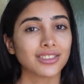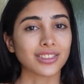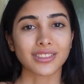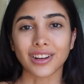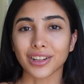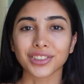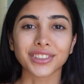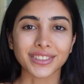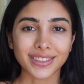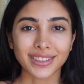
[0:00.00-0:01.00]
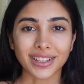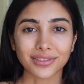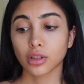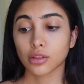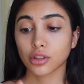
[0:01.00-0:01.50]
just all the good
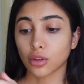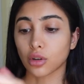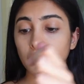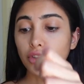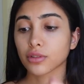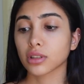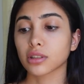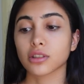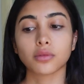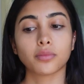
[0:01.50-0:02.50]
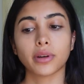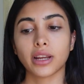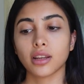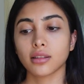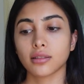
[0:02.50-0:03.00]
stuff. So I'm just gonna
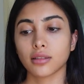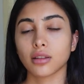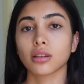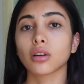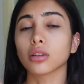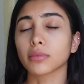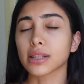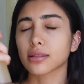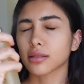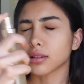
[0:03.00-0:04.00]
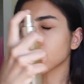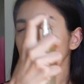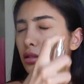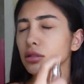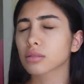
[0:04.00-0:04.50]
spray it on my skin
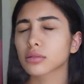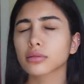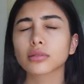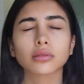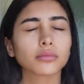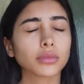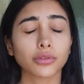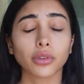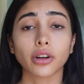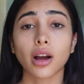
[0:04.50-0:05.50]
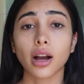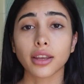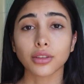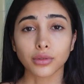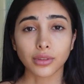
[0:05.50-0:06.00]
before I
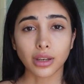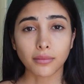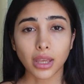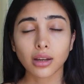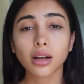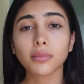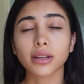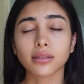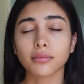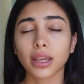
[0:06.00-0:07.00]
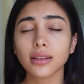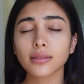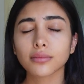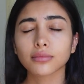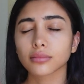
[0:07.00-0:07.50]
use any makeup as a
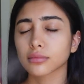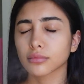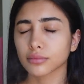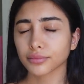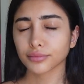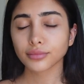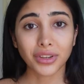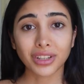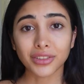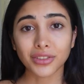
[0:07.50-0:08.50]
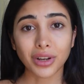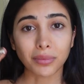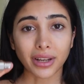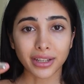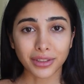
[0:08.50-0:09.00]
base. You can also
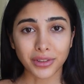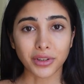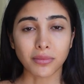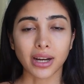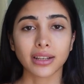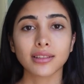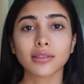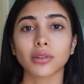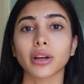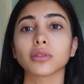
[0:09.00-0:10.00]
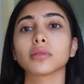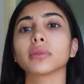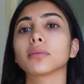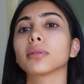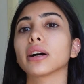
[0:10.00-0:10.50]
apply it to your body, so I will
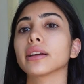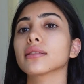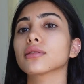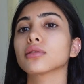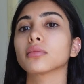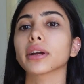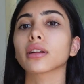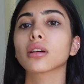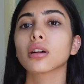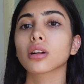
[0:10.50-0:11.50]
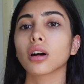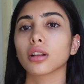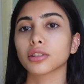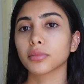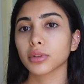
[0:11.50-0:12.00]
be applying to my
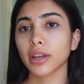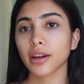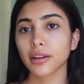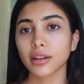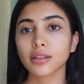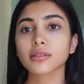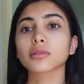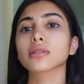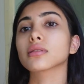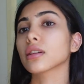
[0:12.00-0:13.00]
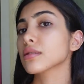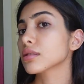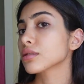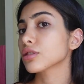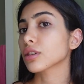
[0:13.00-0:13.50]
collarbone area so it's nice
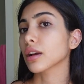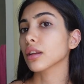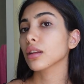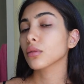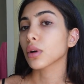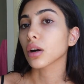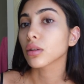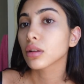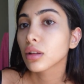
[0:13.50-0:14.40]
and shiny. Wow.